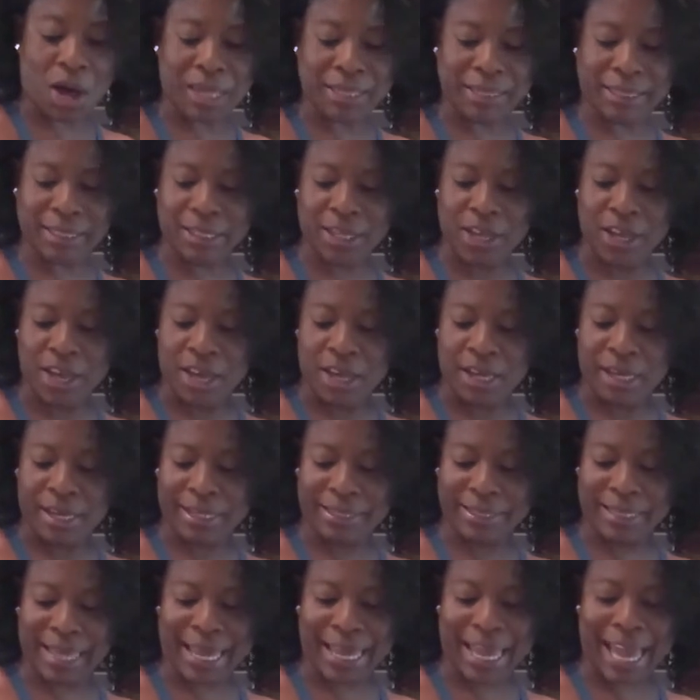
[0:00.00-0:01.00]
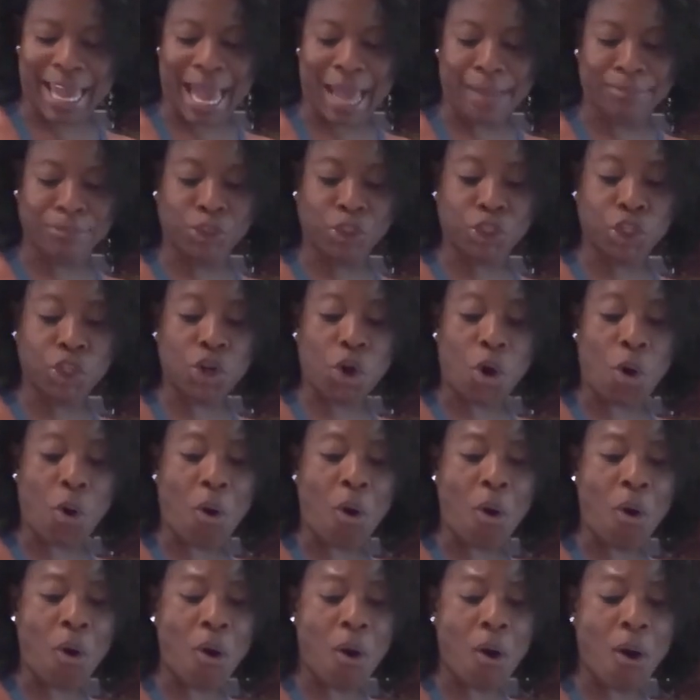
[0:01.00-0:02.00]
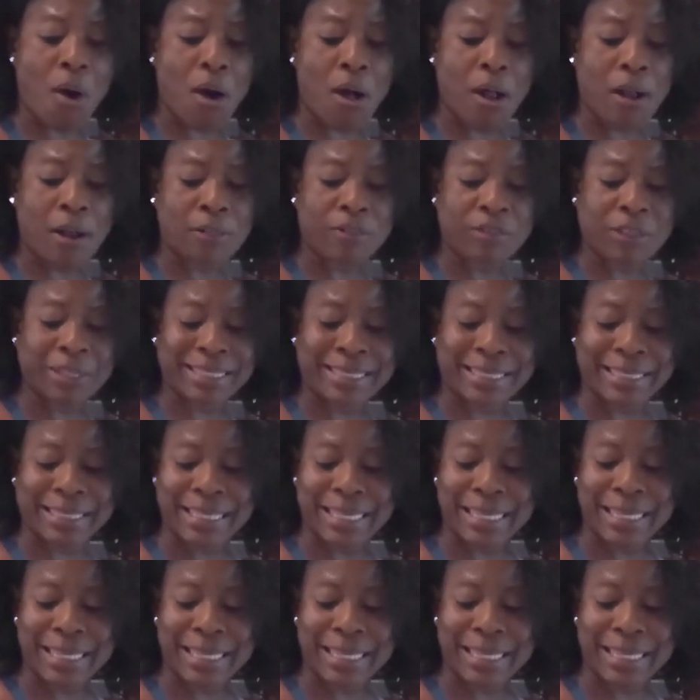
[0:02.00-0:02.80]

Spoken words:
because I captured all the seasoning